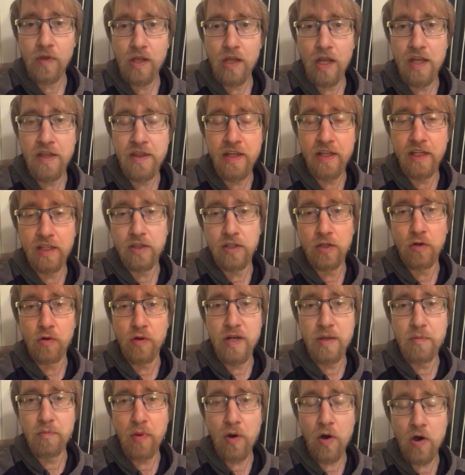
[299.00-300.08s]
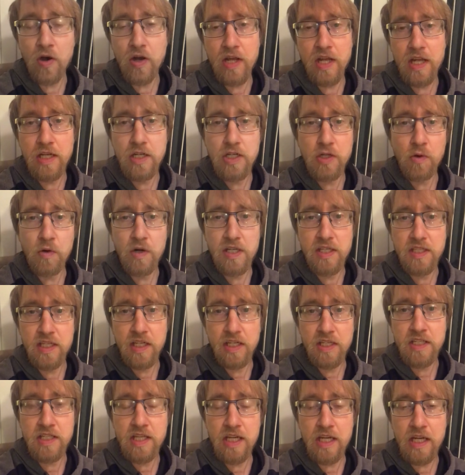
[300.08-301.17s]
I think the Green Party in
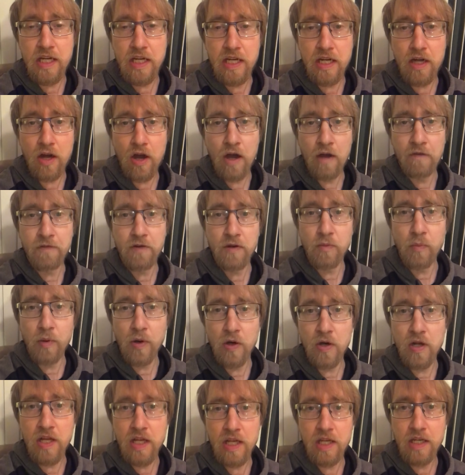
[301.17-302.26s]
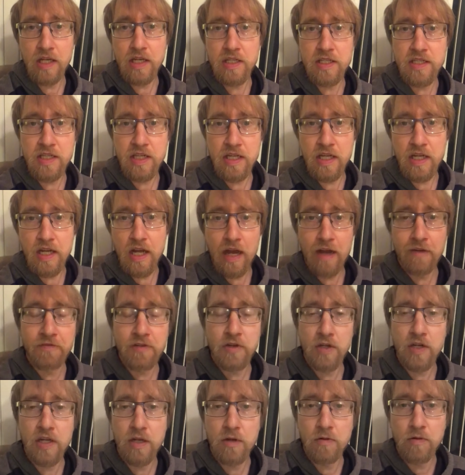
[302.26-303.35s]
2016 offered Bernie a seat
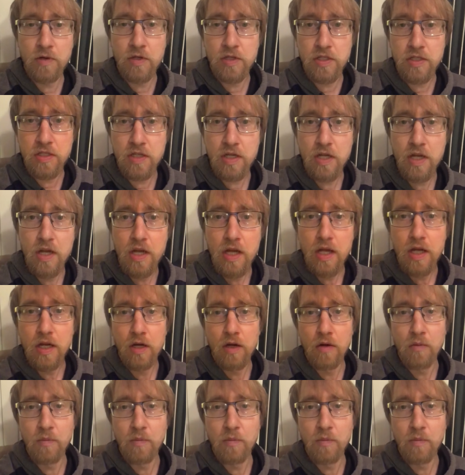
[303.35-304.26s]
after he was, you know,